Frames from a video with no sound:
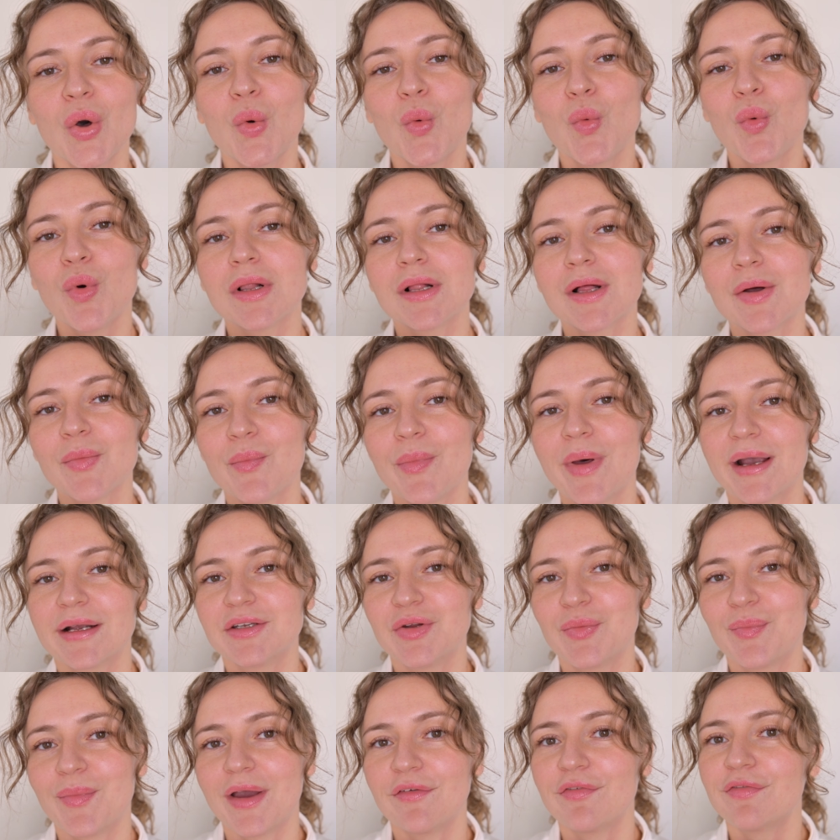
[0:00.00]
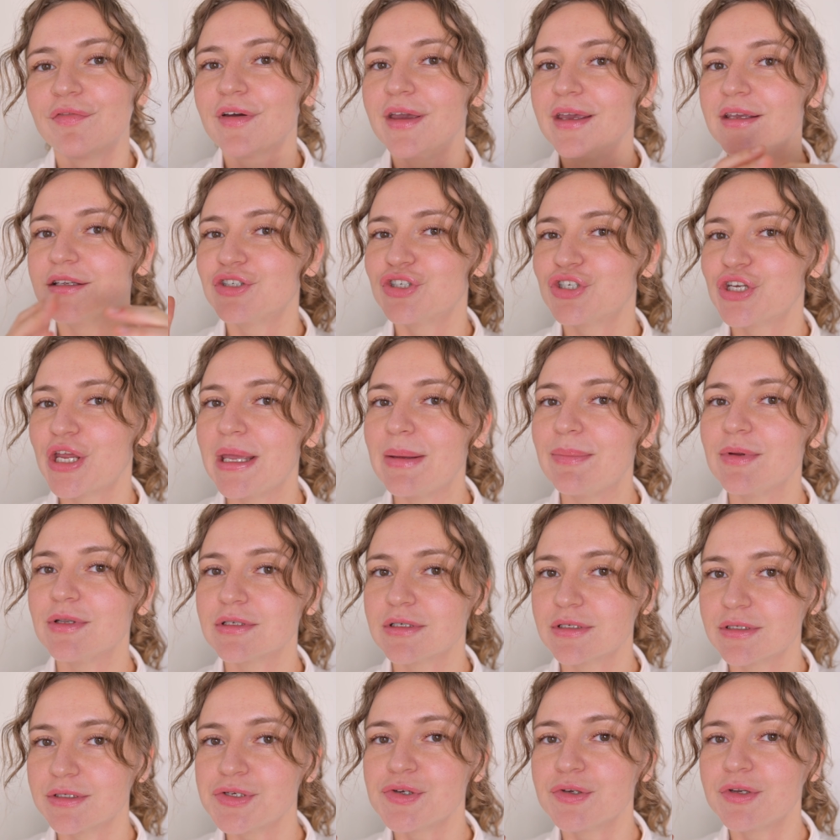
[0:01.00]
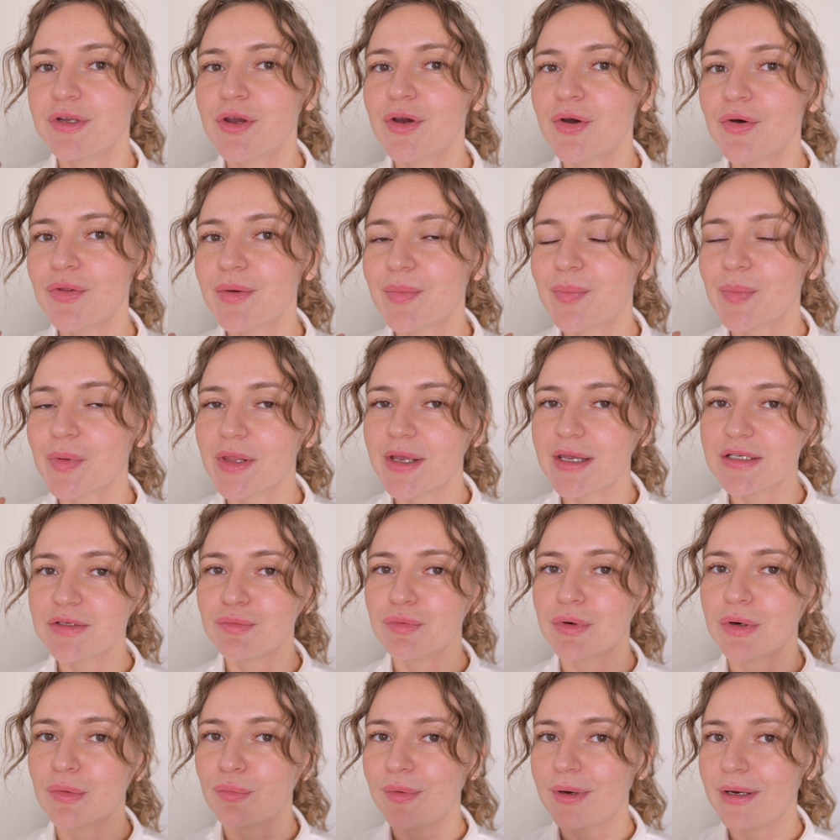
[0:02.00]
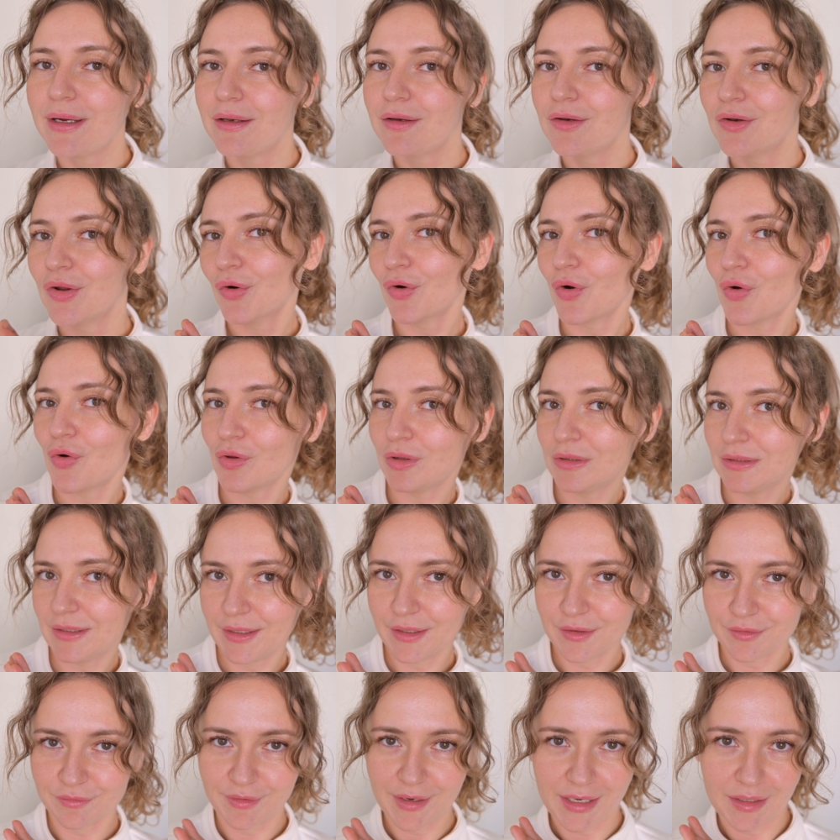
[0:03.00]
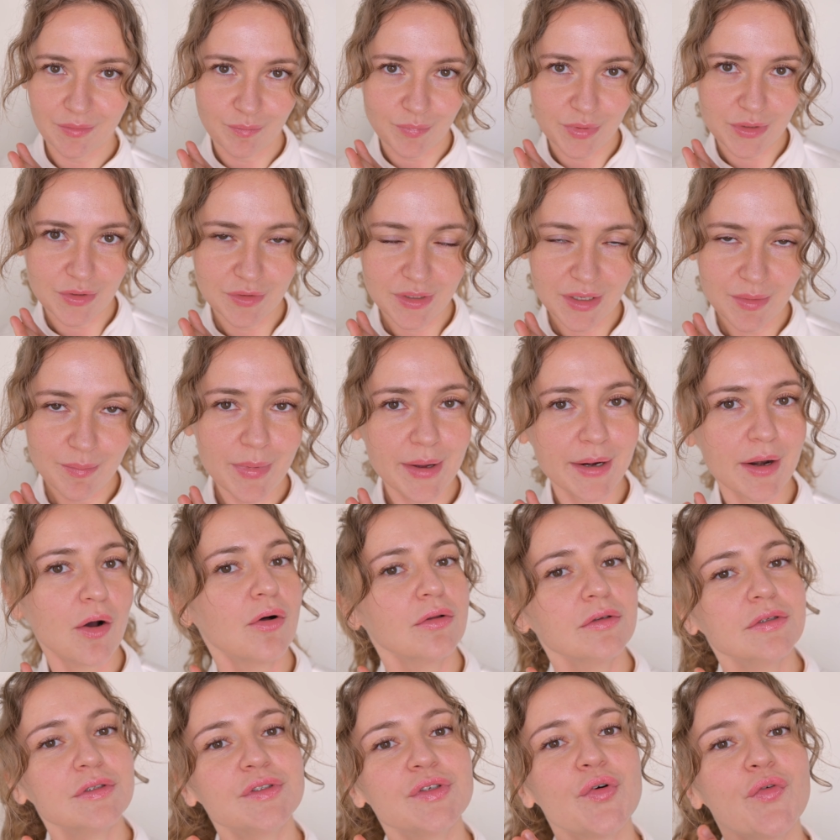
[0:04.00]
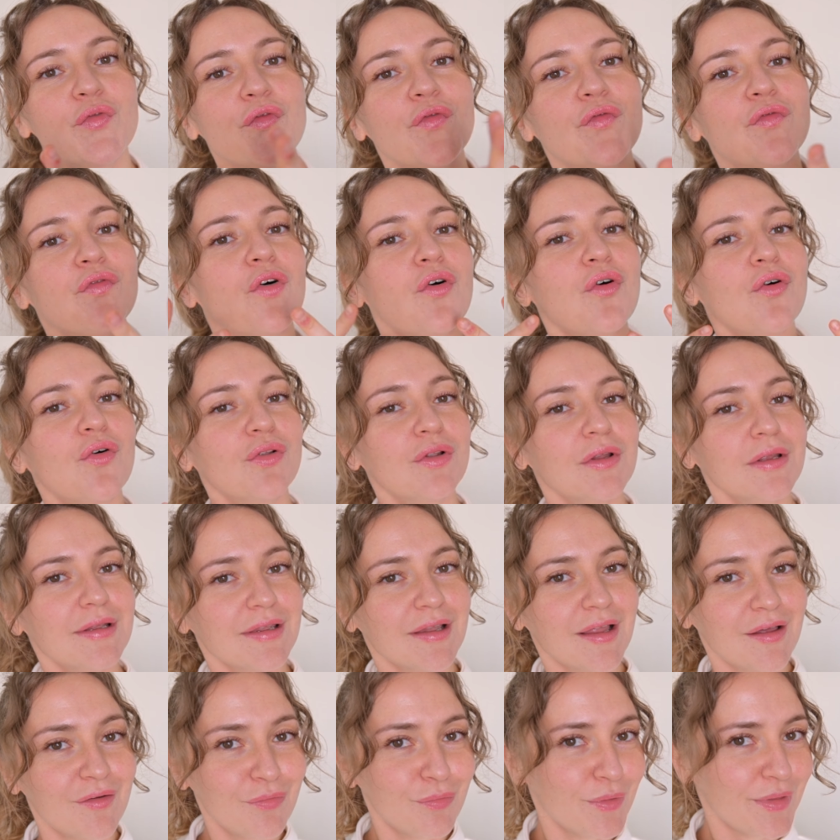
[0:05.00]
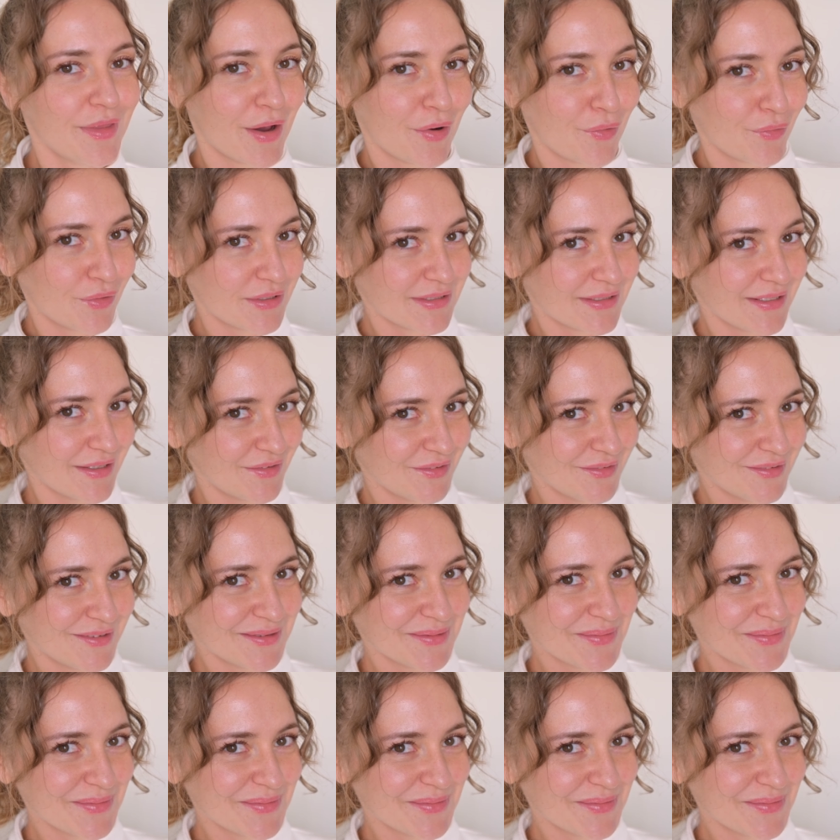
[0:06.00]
Welcome back to my face shaping studio, the place where we not only create beauty but also fall in love with ourselves.